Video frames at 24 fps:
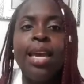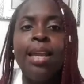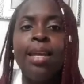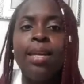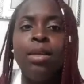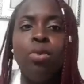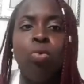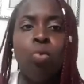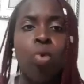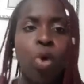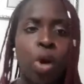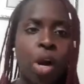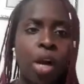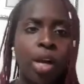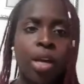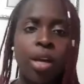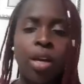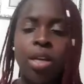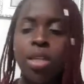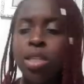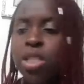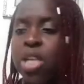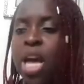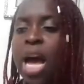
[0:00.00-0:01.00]
work,
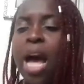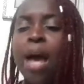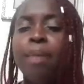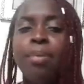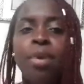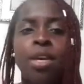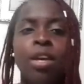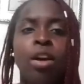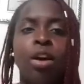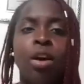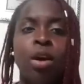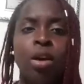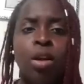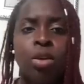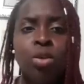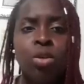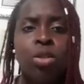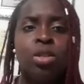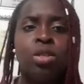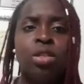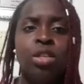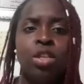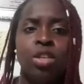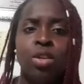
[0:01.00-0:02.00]
a job, a
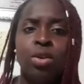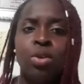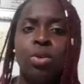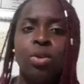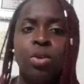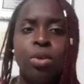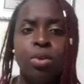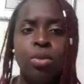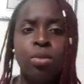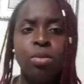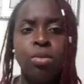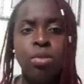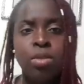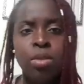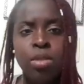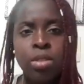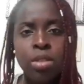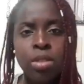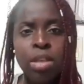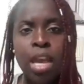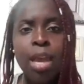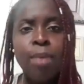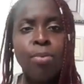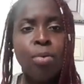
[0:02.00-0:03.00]
good
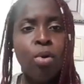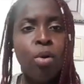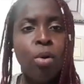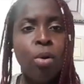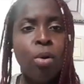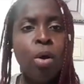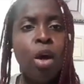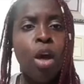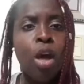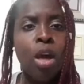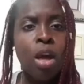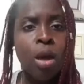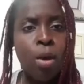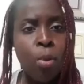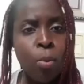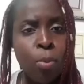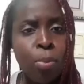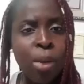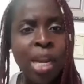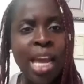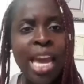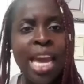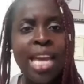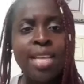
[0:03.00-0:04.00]
stable
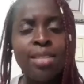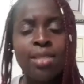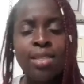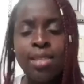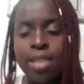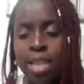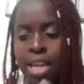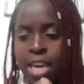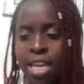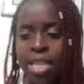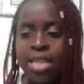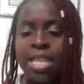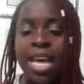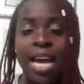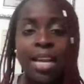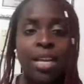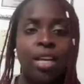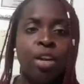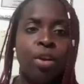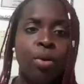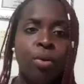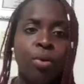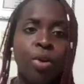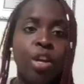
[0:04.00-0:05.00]
place in that
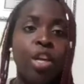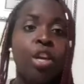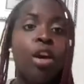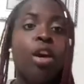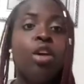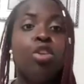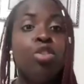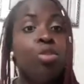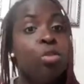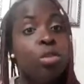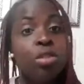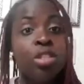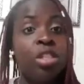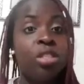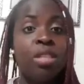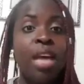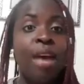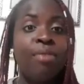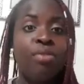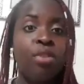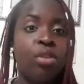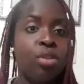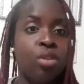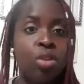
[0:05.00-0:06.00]
career. You just
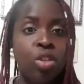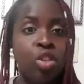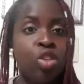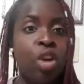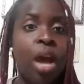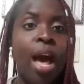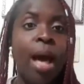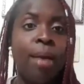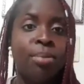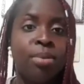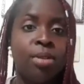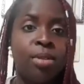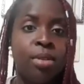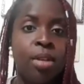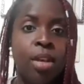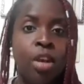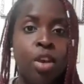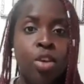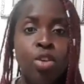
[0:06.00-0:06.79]
have to do jobs.